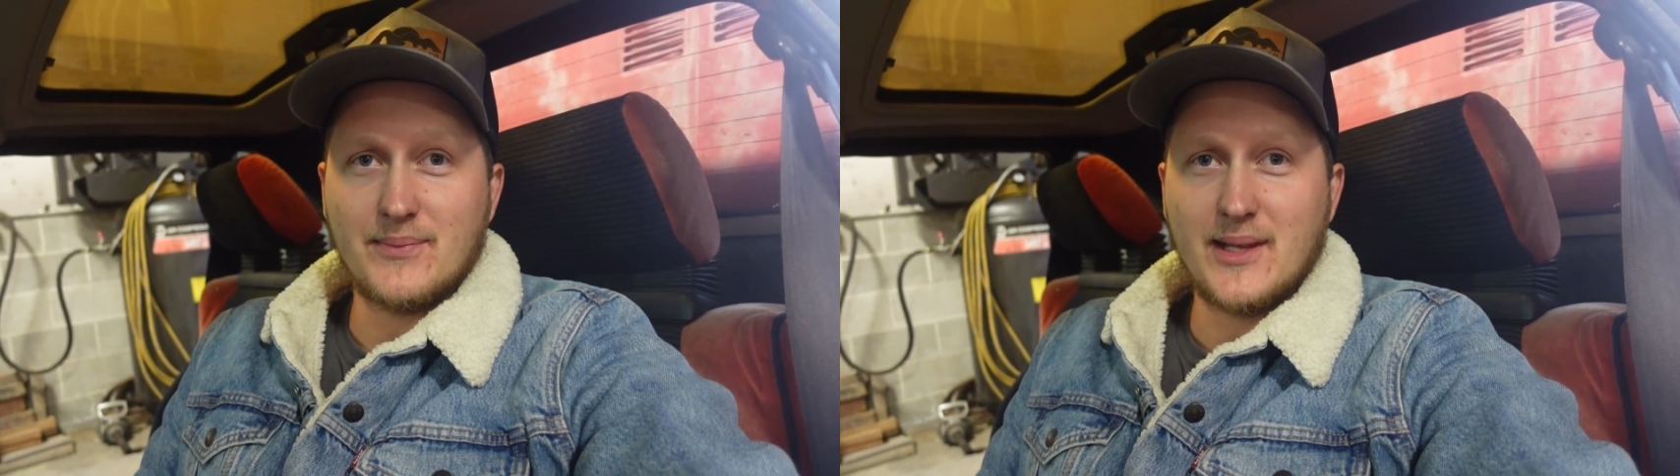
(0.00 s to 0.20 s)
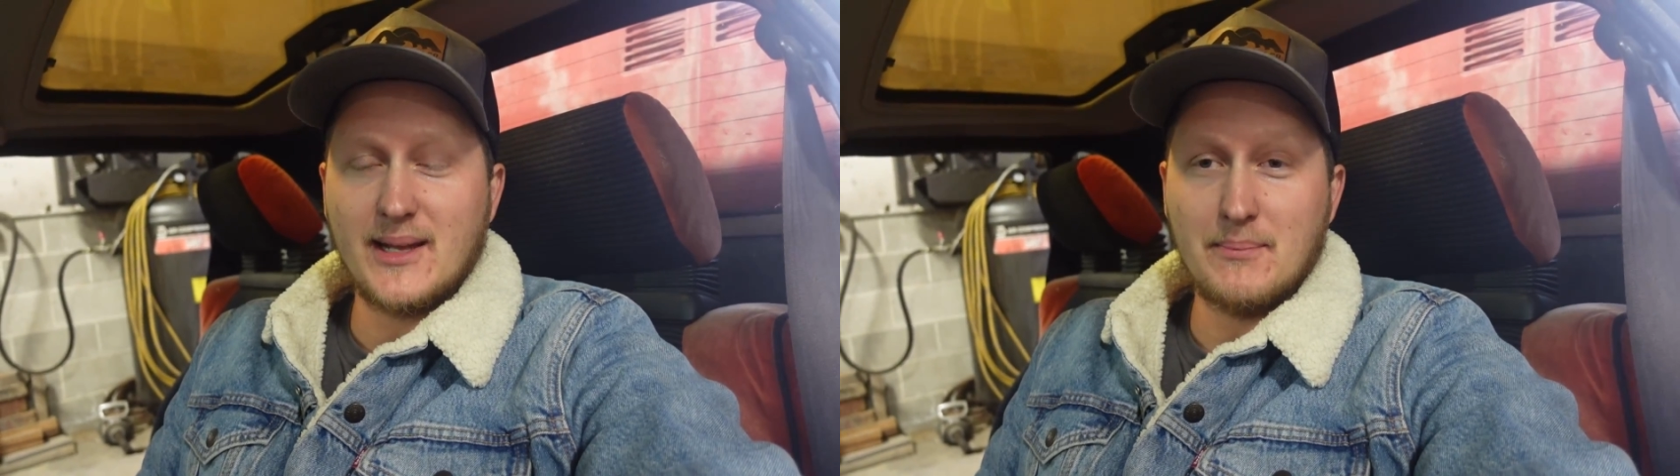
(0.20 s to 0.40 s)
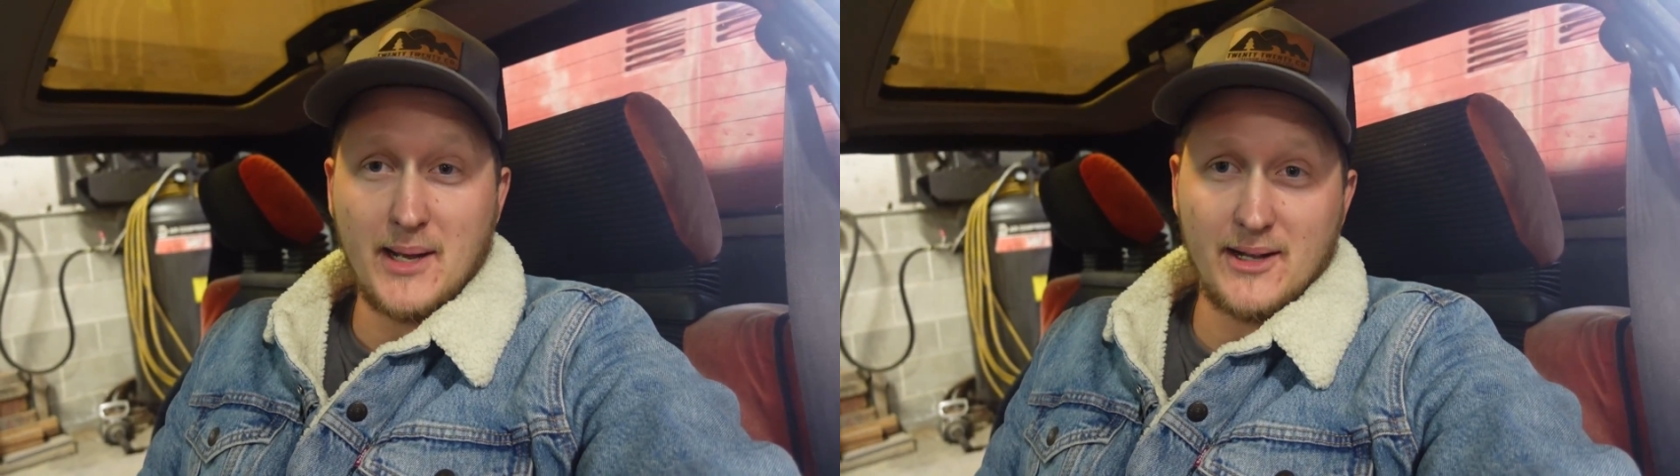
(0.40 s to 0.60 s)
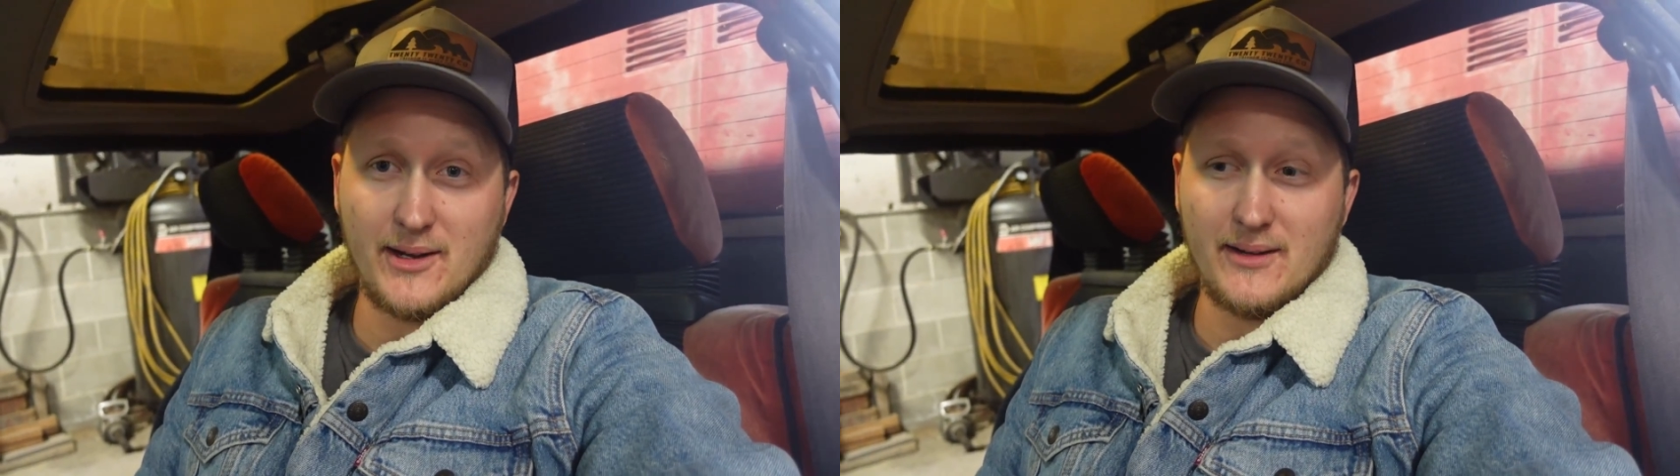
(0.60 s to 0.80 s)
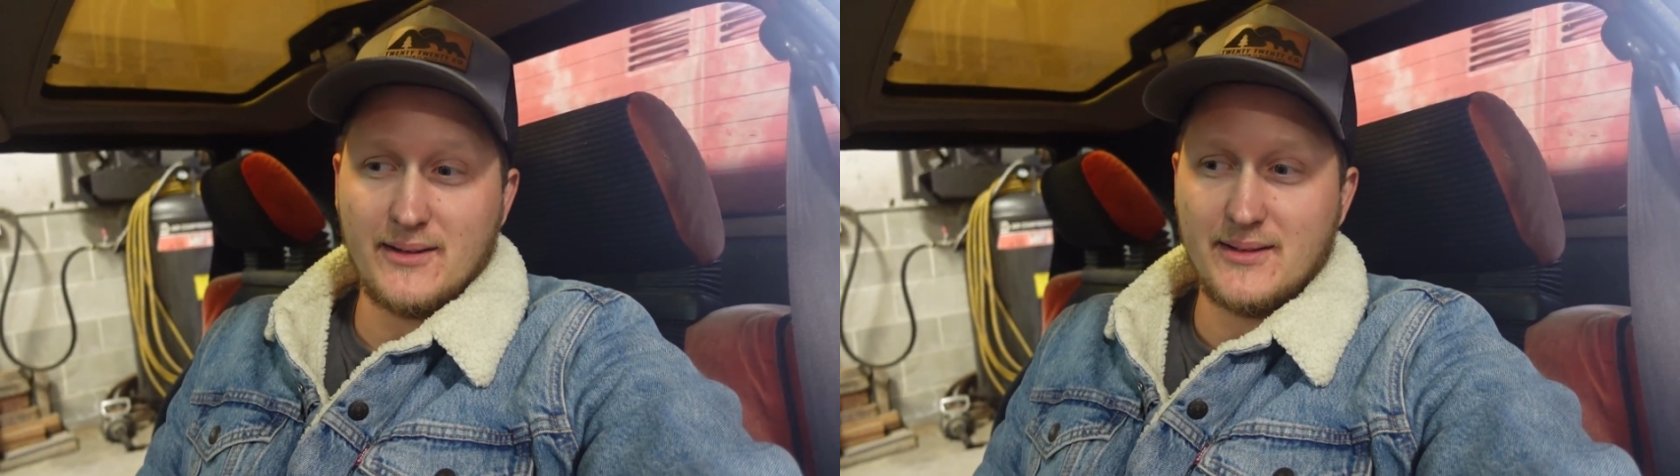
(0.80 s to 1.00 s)
Getting
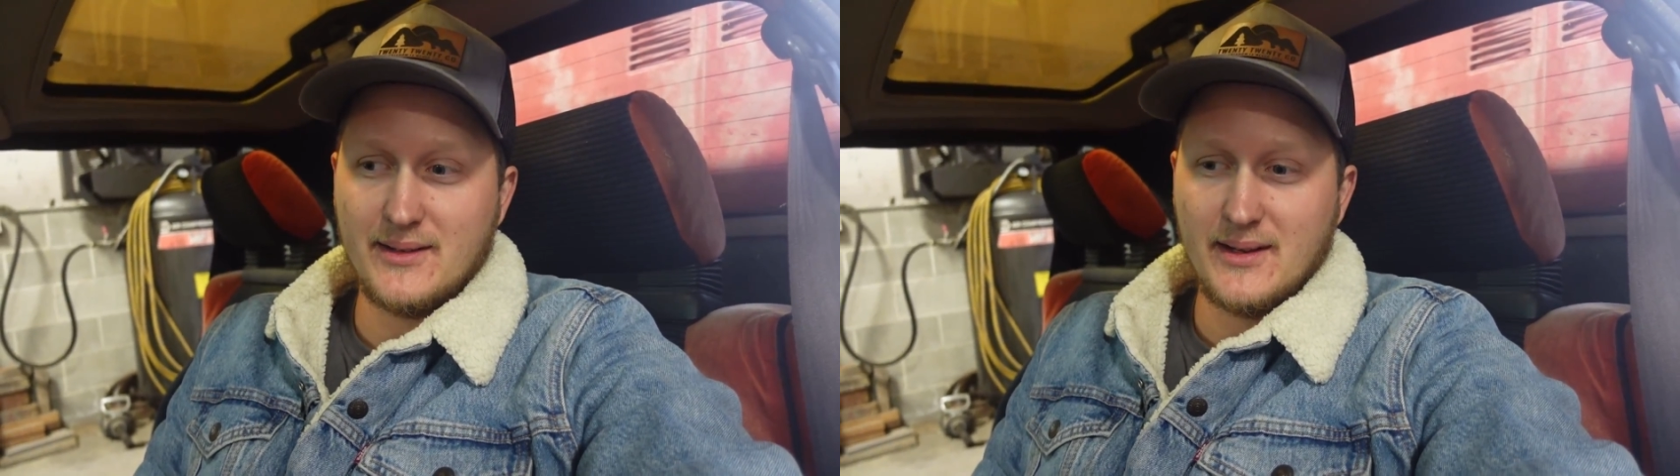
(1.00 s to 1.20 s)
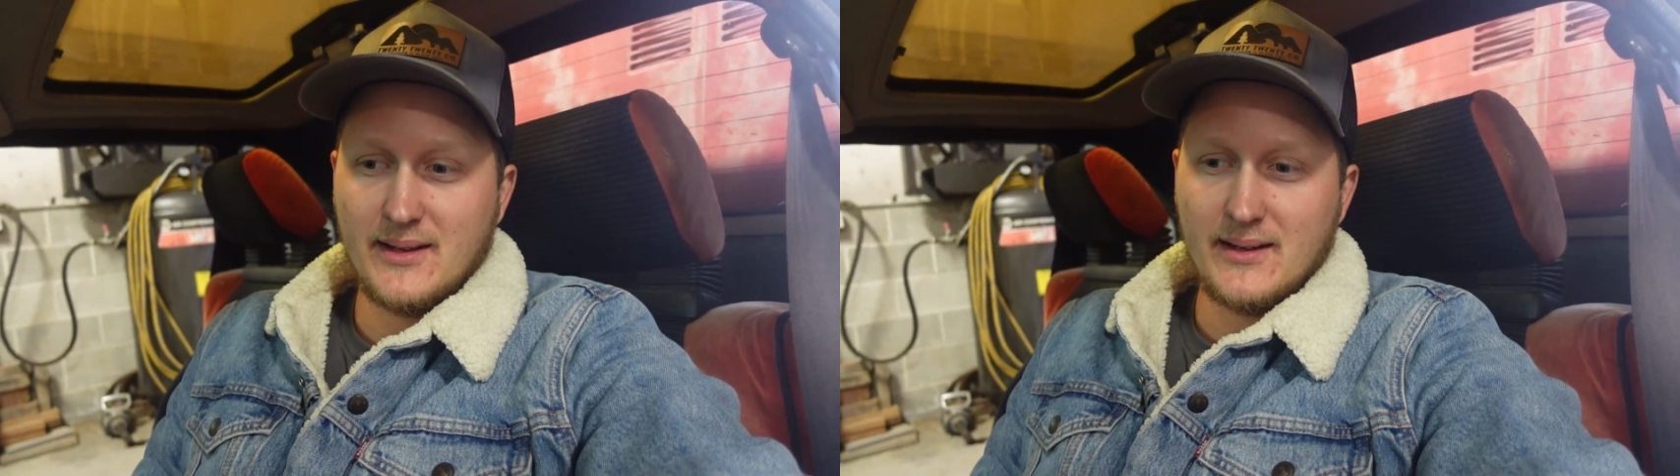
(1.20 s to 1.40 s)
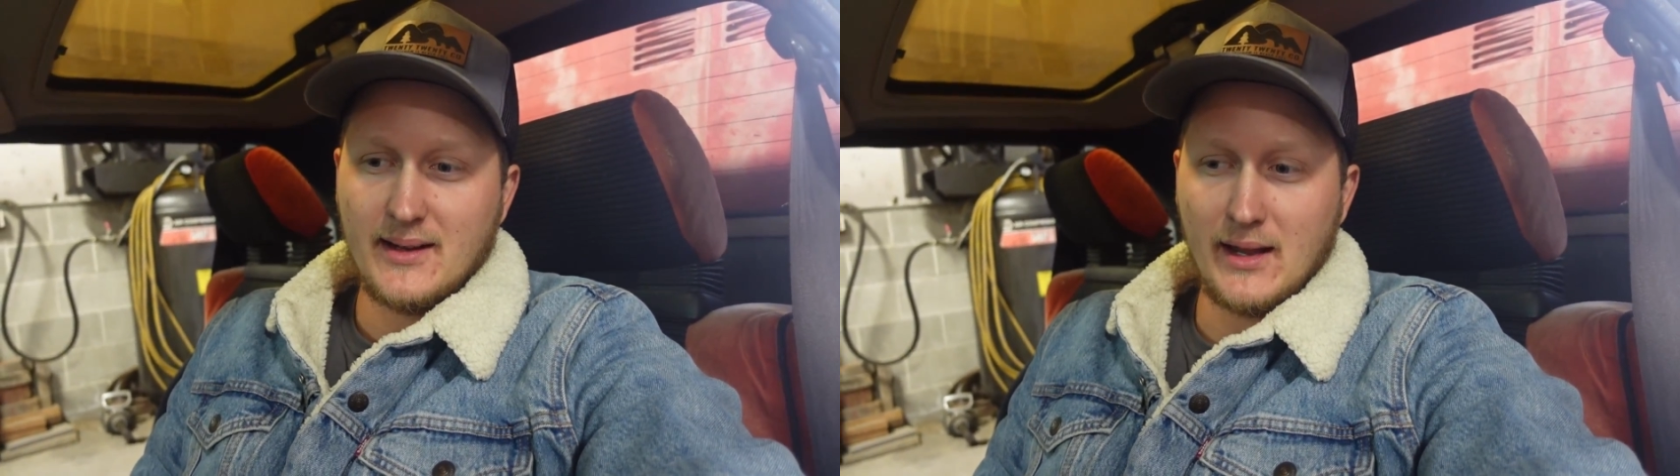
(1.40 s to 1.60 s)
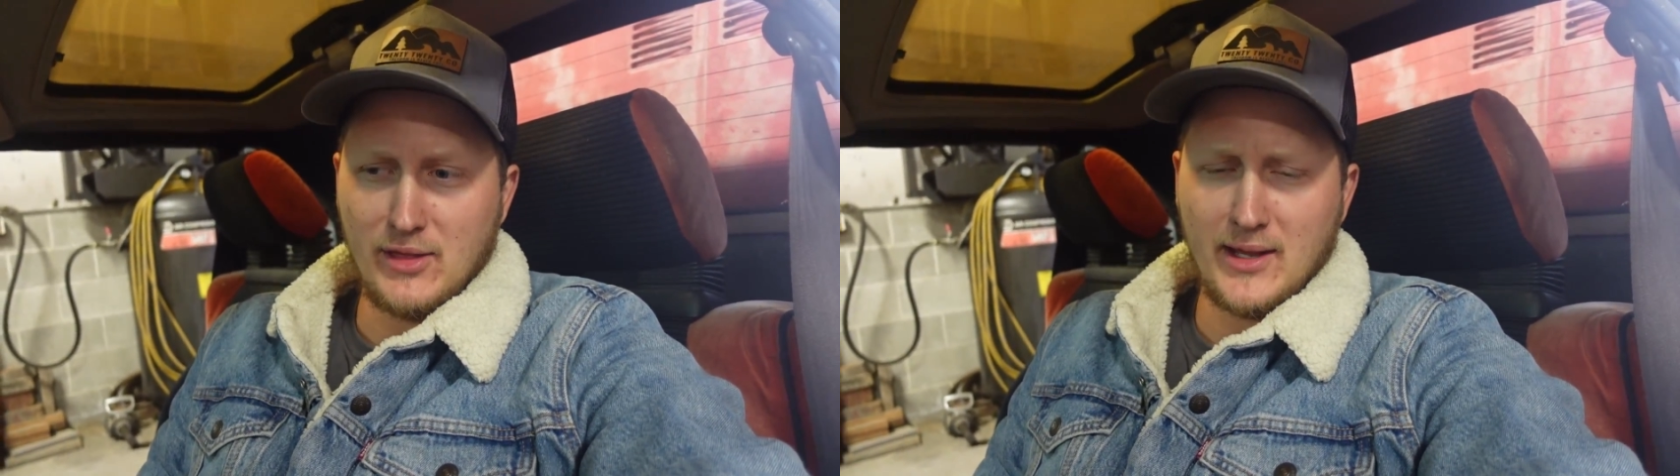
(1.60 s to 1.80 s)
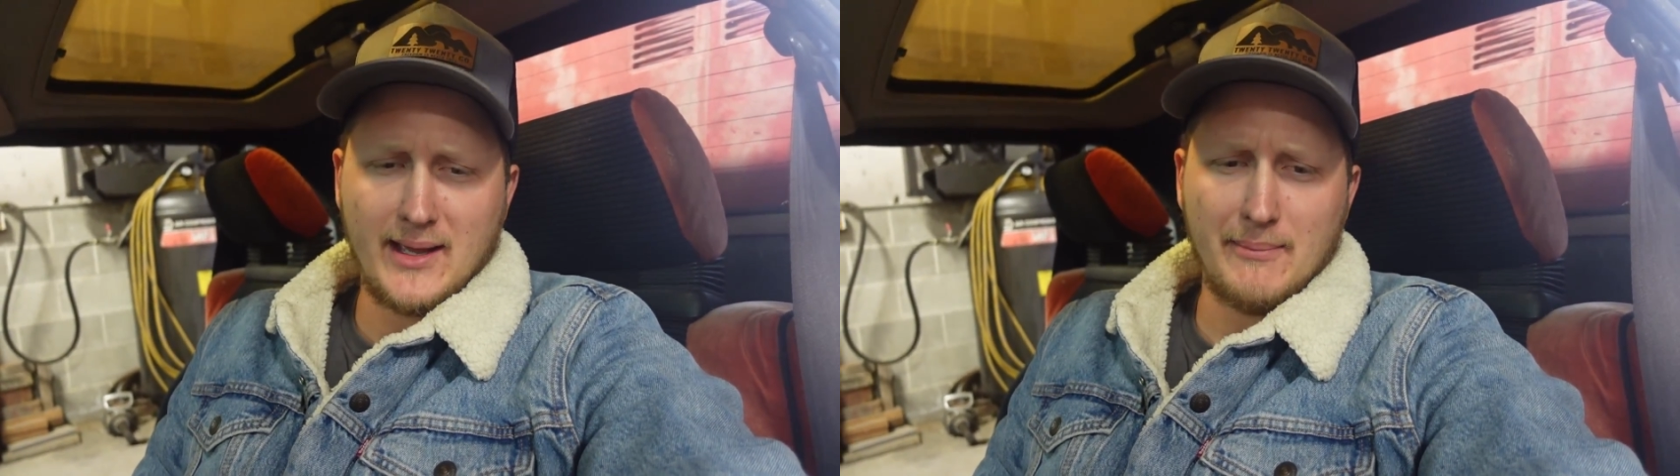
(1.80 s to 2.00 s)
better, I think,